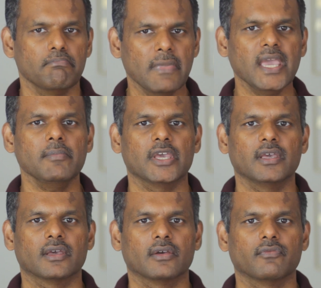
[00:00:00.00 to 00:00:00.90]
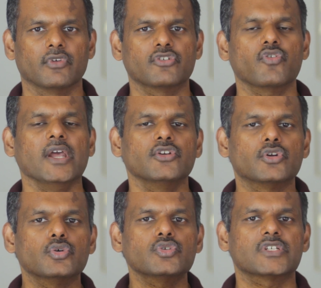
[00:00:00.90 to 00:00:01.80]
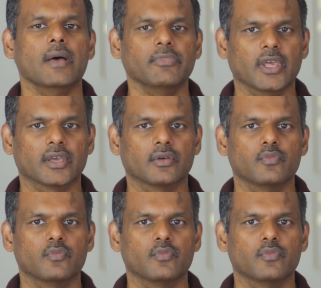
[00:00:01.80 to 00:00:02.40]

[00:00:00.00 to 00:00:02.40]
Maybe we're trying to do something